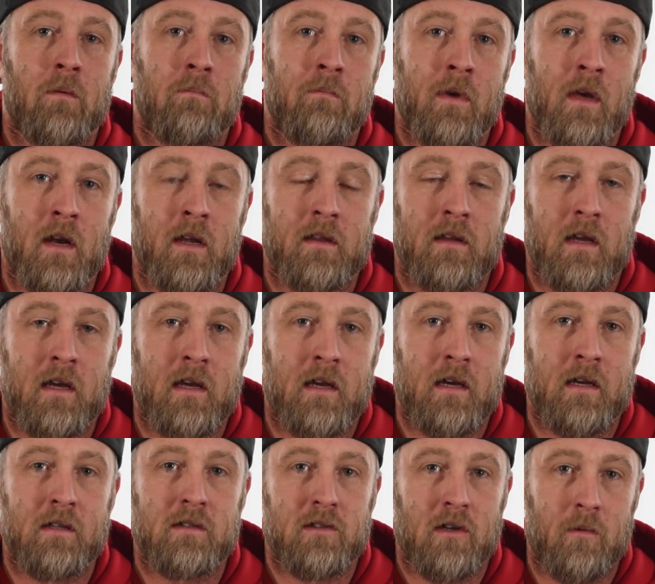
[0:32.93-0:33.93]
milling the
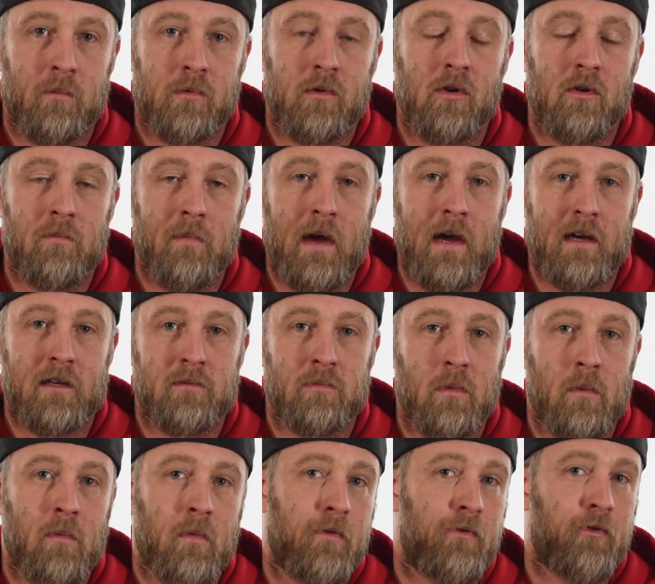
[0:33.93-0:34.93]
heads up to a
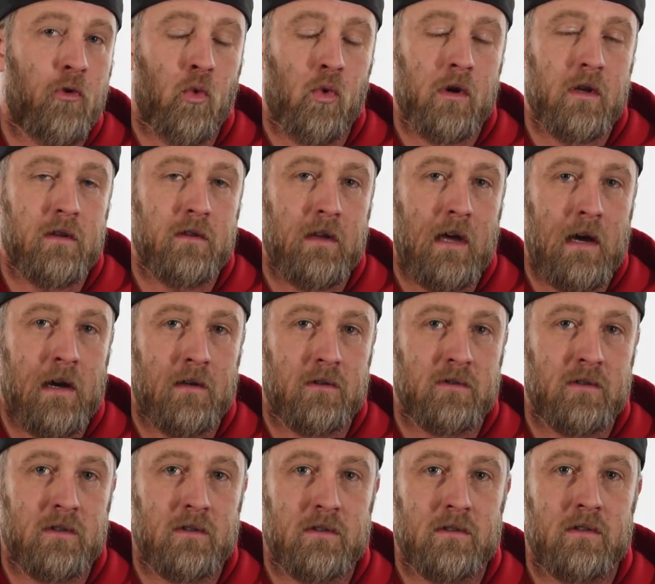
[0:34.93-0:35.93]
maximum of 40
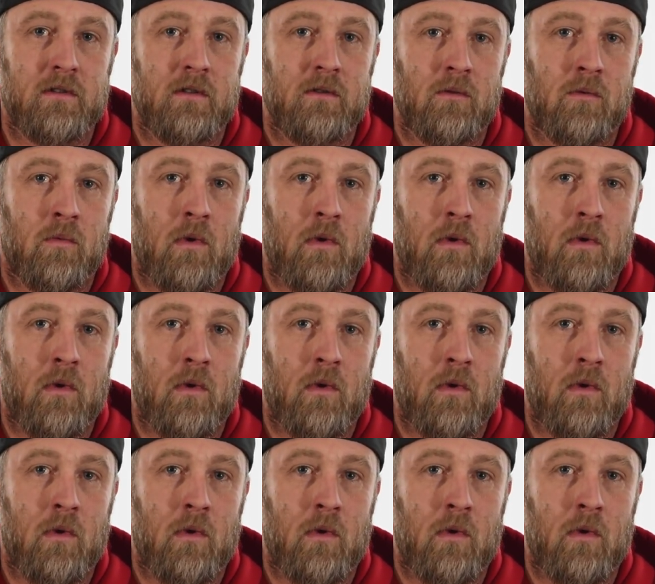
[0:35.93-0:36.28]
thousandths